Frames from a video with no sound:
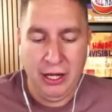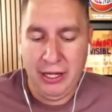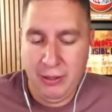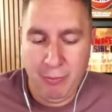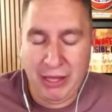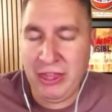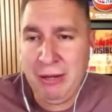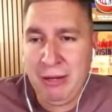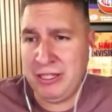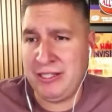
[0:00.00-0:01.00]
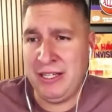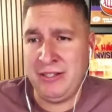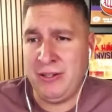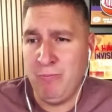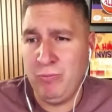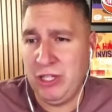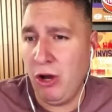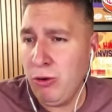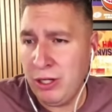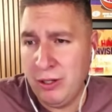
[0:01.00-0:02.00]
My thing with this is,
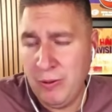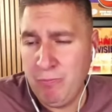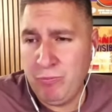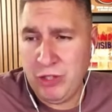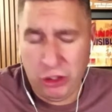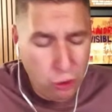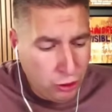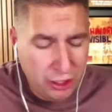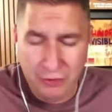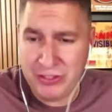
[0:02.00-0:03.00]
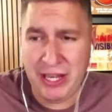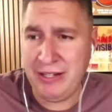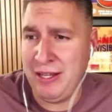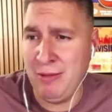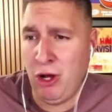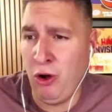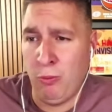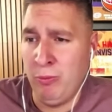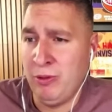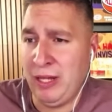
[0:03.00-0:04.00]
Yoke, you could have sent him home.
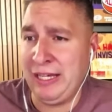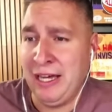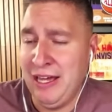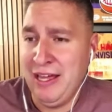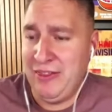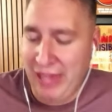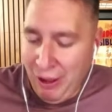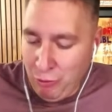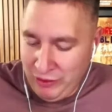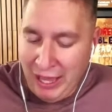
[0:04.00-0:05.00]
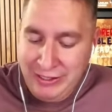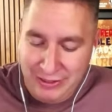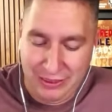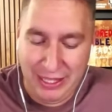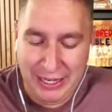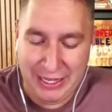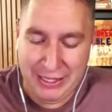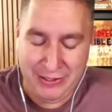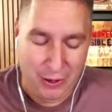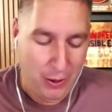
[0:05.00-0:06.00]
Like that's the thing
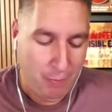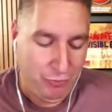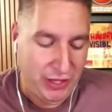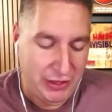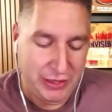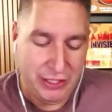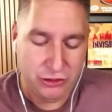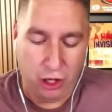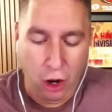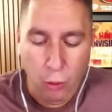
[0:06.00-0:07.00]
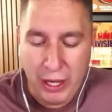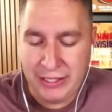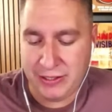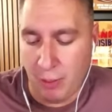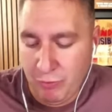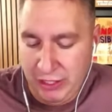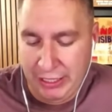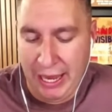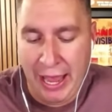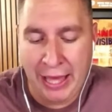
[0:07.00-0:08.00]
is, there's always something
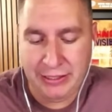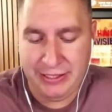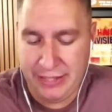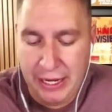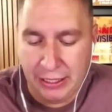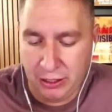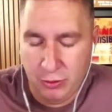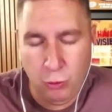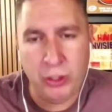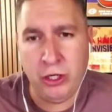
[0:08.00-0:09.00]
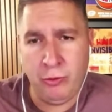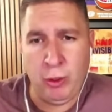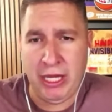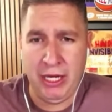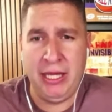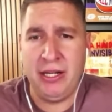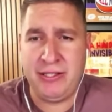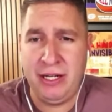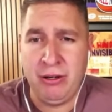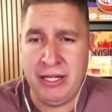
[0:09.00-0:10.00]
at stake when you're in a
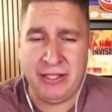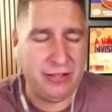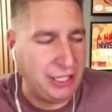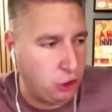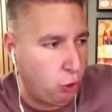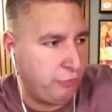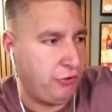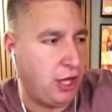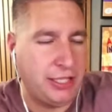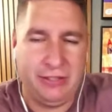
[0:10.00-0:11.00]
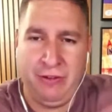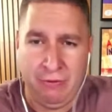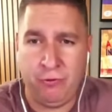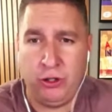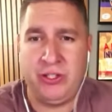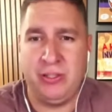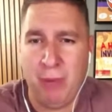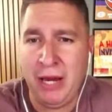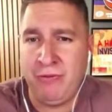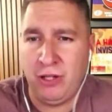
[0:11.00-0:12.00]
series. It's like your philosophy versus
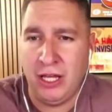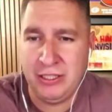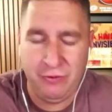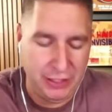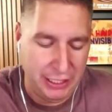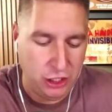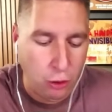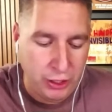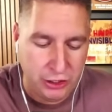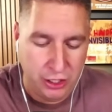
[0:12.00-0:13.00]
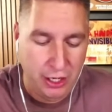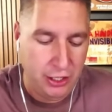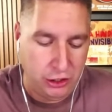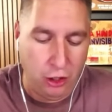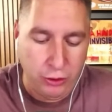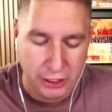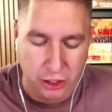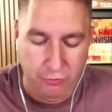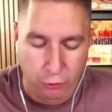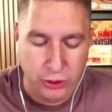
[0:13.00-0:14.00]
my philosophy. And Jokic
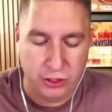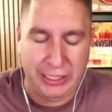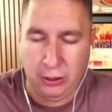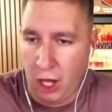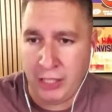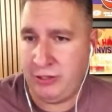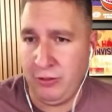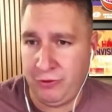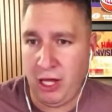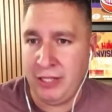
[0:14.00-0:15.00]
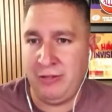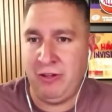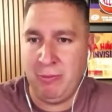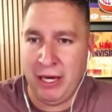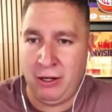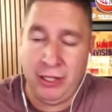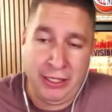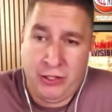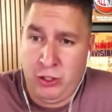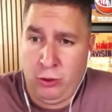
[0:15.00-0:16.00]
unfortunately lost the philosophy battle. Like,
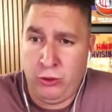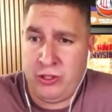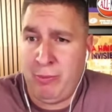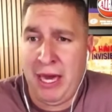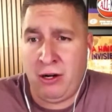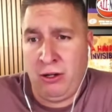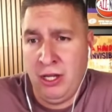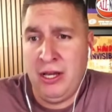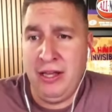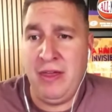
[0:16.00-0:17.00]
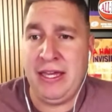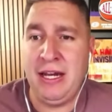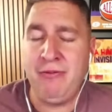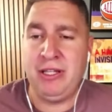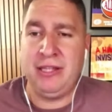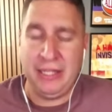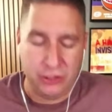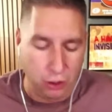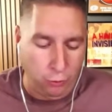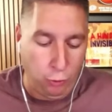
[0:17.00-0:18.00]
because you lose the battle, they get everything.
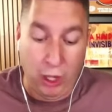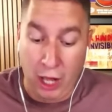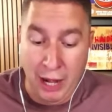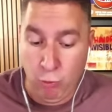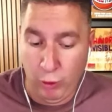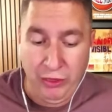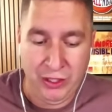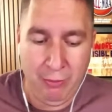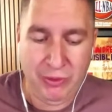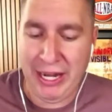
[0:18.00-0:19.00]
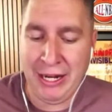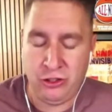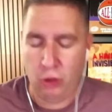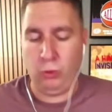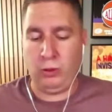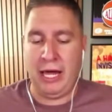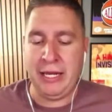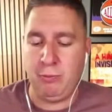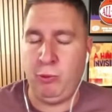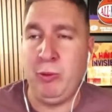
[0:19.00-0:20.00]
So while I'm with him that I don't like
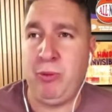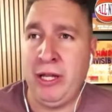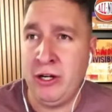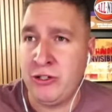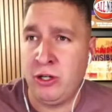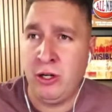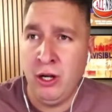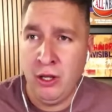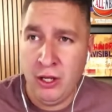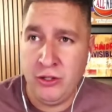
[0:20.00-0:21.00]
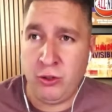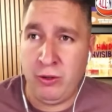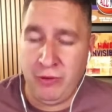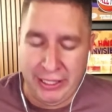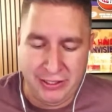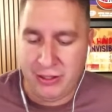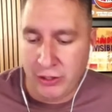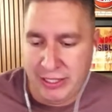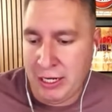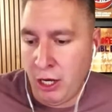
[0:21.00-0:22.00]
when players are sort of like
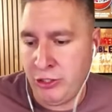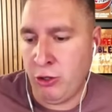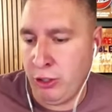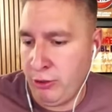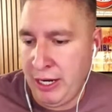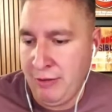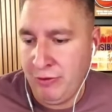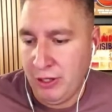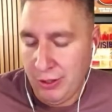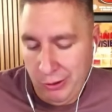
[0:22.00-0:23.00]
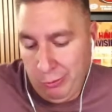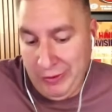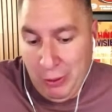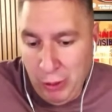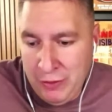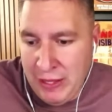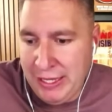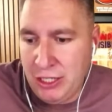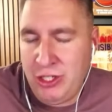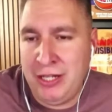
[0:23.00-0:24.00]
stunting on your grave, when they win, they get a
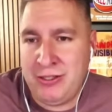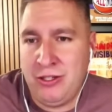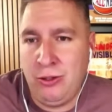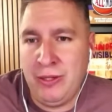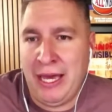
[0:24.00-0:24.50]
chance to do that.